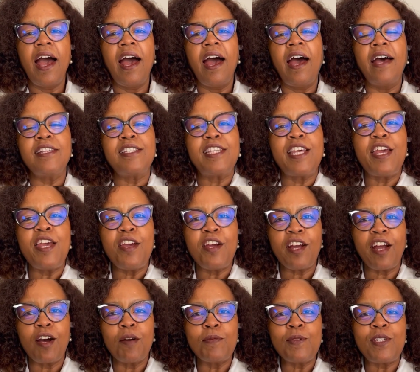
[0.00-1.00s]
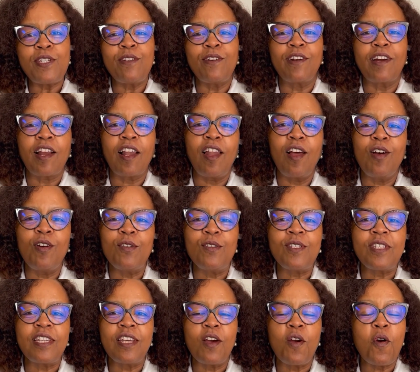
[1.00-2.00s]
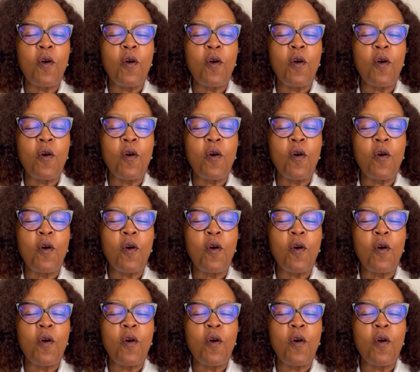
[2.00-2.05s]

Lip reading: As the year comes to a close,